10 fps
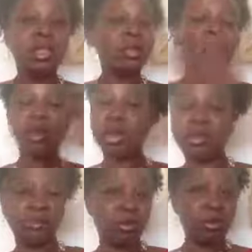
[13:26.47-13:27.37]
The part
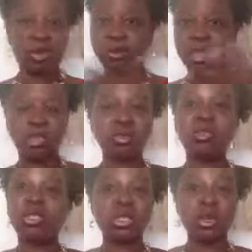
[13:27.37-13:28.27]
of you that makes you
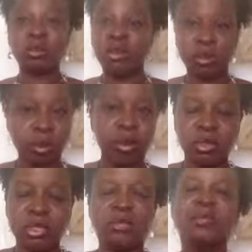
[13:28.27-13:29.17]
the serving
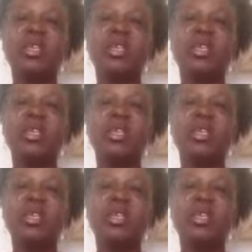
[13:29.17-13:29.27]
person.